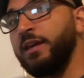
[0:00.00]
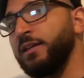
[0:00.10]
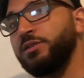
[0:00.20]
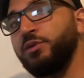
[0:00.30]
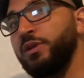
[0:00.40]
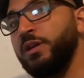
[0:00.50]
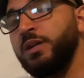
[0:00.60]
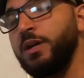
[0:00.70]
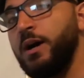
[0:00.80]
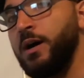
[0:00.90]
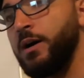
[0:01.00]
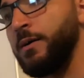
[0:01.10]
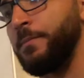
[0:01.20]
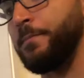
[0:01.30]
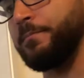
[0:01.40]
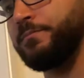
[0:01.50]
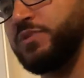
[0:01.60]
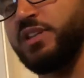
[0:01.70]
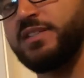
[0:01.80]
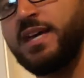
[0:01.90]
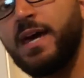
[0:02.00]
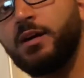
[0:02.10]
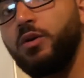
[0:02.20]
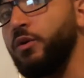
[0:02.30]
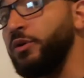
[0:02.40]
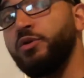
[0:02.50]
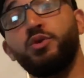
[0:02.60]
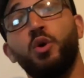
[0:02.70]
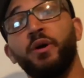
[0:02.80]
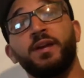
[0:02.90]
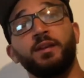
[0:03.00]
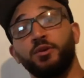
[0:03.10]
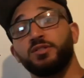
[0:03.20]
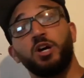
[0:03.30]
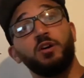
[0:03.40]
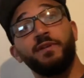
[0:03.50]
it to the tech, or you going in yourself